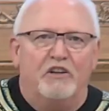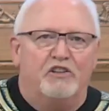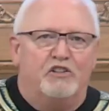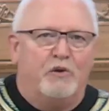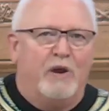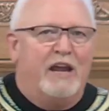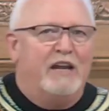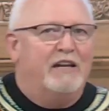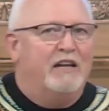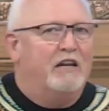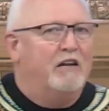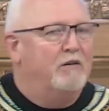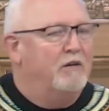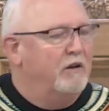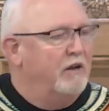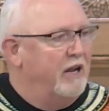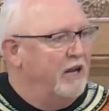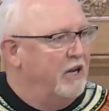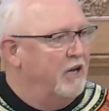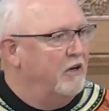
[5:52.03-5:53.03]
trained
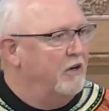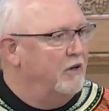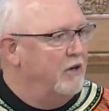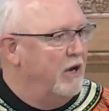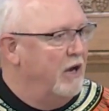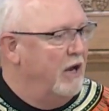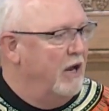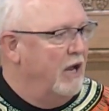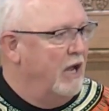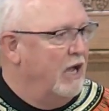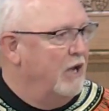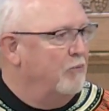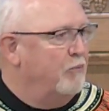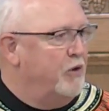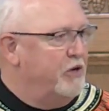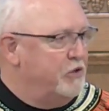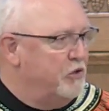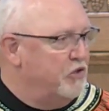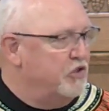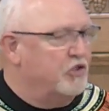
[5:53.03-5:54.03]
in
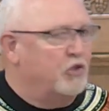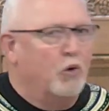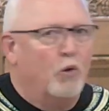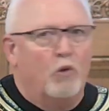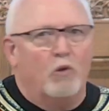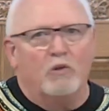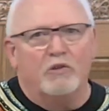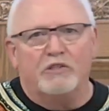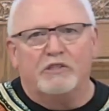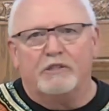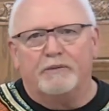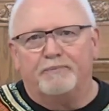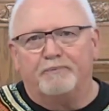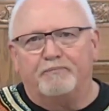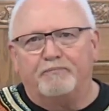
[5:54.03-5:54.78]
preacher schools.